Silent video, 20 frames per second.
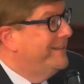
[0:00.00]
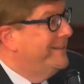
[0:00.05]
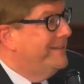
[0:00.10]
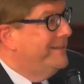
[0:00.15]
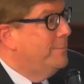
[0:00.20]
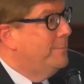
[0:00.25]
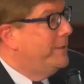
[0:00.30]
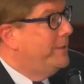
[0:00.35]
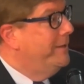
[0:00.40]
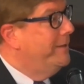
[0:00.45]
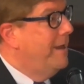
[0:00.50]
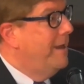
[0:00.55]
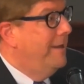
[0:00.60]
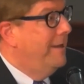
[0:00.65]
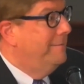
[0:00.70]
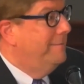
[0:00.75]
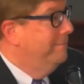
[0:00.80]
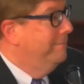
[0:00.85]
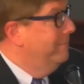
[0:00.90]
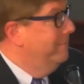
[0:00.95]
simply
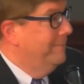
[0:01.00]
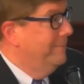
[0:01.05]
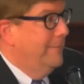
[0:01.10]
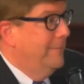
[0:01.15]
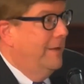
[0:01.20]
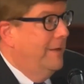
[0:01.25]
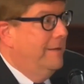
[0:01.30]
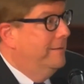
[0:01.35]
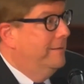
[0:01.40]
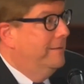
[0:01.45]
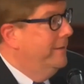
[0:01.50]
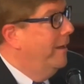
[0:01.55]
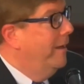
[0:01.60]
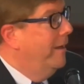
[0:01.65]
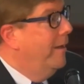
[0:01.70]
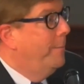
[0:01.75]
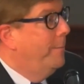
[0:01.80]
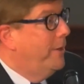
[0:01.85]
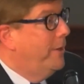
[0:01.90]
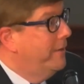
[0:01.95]
not
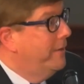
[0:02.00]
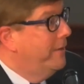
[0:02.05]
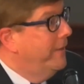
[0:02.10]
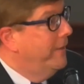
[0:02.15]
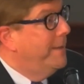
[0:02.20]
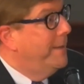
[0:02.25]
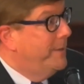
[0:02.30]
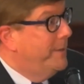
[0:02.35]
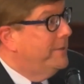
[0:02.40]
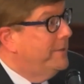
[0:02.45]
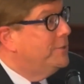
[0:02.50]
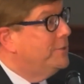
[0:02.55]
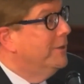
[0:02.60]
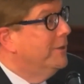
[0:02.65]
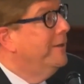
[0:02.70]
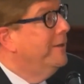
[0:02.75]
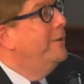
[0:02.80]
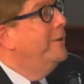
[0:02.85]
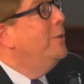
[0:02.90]
a part of that picture.